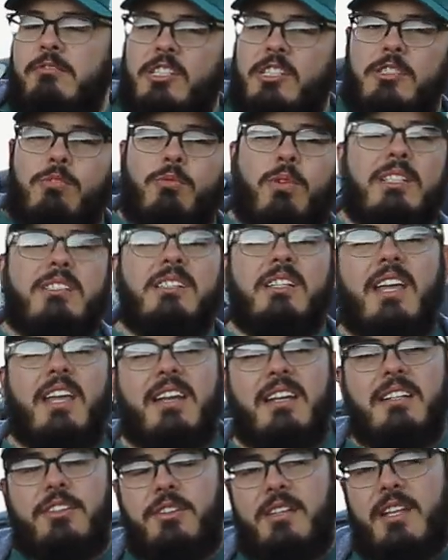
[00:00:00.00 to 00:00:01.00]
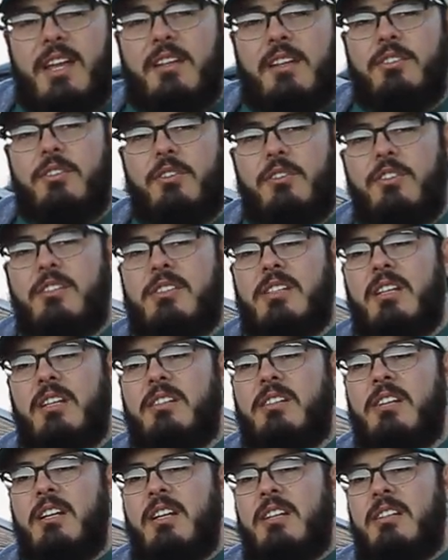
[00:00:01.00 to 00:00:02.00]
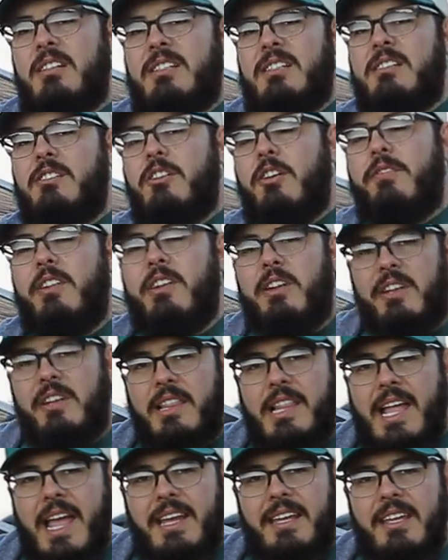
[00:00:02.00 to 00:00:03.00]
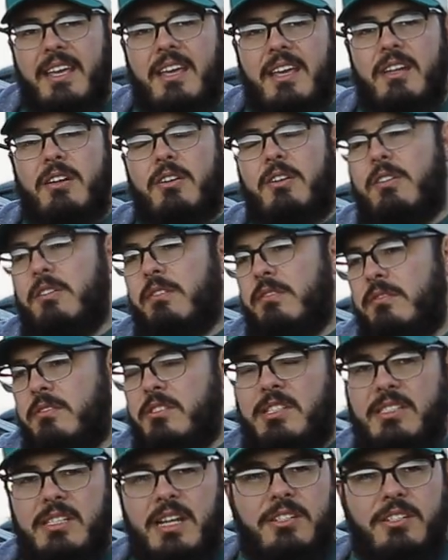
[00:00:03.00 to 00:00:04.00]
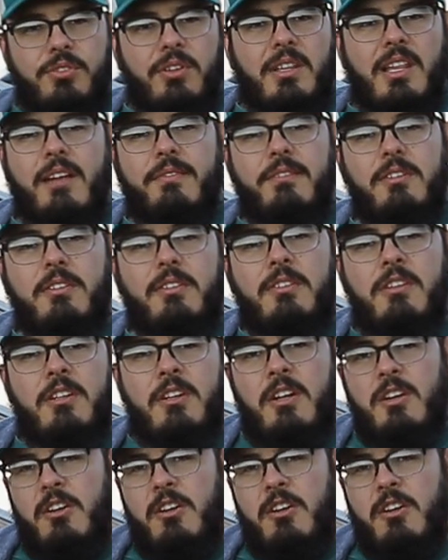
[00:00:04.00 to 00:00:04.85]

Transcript: just wants to get into the outdoors and doesn't know if they're gonna like it or just entry level.